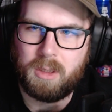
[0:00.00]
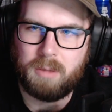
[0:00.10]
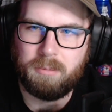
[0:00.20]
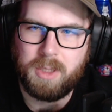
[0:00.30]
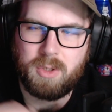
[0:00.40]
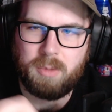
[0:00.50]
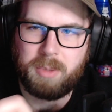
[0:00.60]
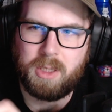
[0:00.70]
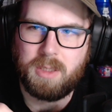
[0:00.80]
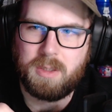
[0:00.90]
It's super
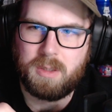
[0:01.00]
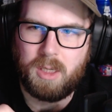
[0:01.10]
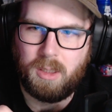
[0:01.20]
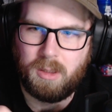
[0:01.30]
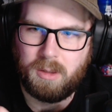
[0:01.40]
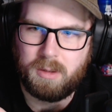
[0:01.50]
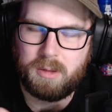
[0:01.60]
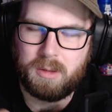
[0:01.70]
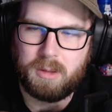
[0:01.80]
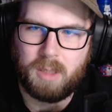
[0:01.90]
nice, and
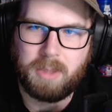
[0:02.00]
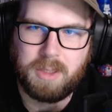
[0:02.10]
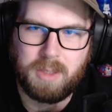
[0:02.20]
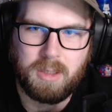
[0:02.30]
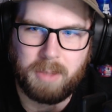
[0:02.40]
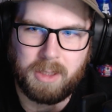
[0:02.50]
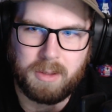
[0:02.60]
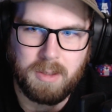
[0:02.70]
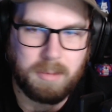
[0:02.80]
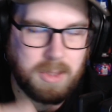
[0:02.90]
I'm excited about
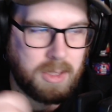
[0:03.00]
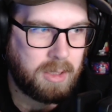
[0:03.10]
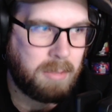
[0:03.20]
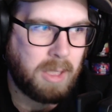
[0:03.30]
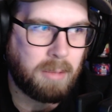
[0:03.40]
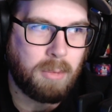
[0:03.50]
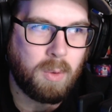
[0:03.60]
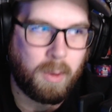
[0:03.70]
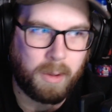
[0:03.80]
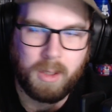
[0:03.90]
these. I'm excited to make
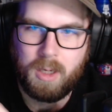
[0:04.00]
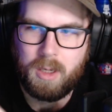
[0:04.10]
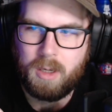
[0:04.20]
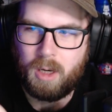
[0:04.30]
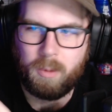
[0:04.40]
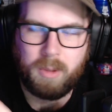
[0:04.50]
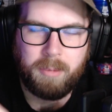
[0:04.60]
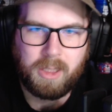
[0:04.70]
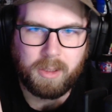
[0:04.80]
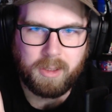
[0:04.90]
more. I want to
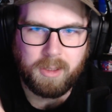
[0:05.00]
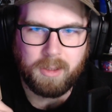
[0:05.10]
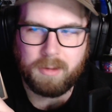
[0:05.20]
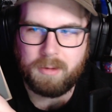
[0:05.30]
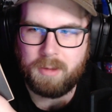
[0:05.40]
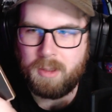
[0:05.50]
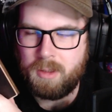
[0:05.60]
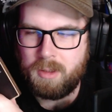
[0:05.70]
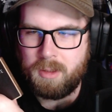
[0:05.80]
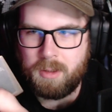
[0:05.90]
make like
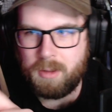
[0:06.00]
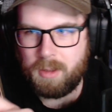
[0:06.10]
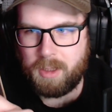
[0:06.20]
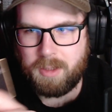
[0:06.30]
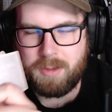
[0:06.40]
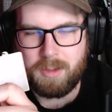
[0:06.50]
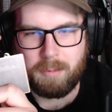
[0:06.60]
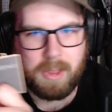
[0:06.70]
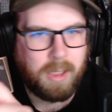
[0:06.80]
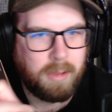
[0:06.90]
some
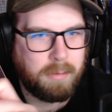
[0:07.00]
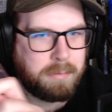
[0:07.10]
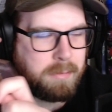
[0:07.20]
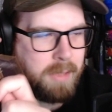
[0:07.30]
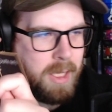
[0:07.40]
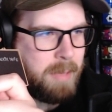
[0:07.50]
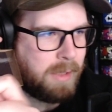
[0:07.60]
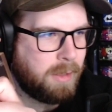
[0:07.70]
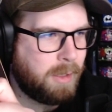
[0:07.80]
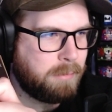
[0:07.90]
anime
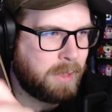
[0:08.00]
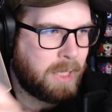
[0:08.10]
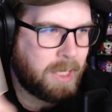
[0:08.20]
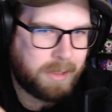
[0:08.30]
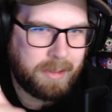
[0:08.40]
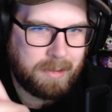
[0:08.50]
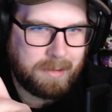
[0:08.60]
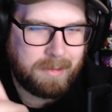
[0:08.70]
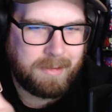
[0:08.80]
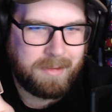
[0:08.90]
love locket
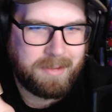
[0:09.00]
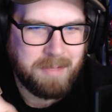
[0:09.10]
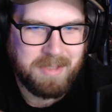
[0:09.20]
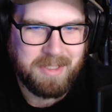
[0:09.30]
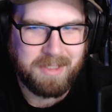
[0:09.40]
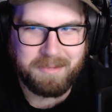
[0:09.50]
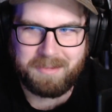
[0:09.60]
type stuff.